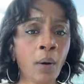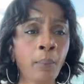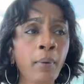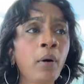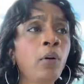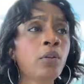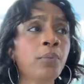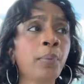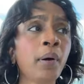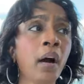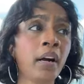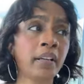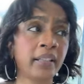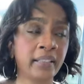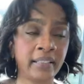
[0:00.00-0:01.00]
Both
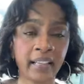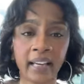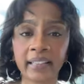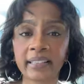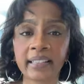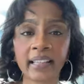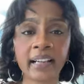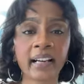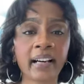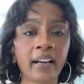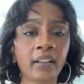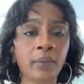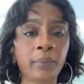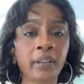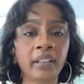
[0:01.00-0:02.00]
parties have to take
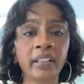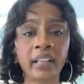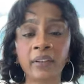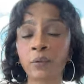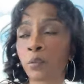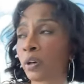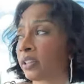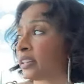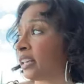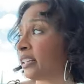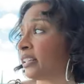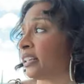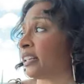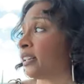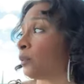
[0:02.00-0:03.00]
accountability of what they
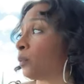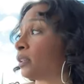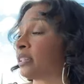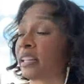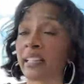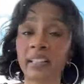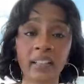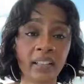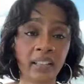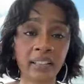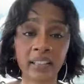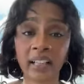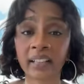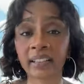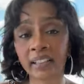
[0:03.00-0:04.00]
did and what they could
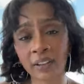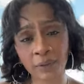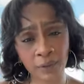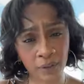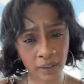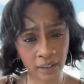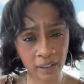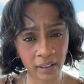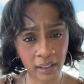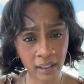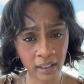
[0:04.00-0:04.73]
have done differently.